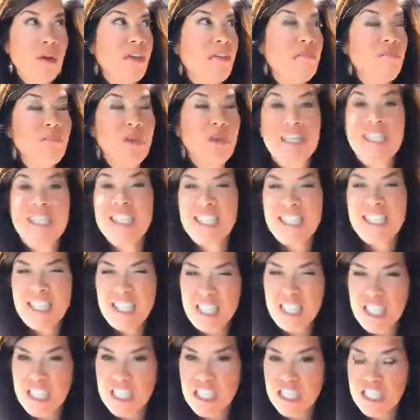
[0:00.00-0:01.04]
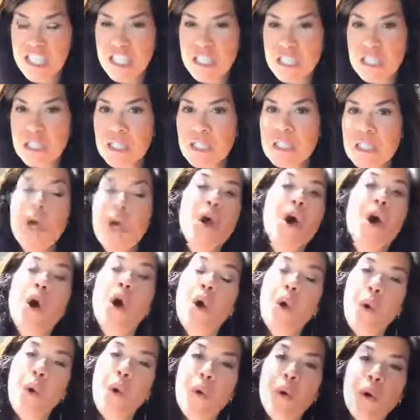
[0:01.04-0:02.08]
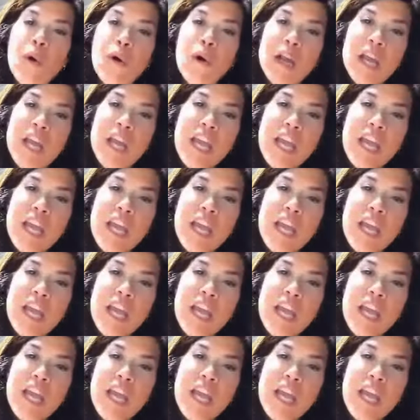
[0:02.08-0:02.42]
big decisions or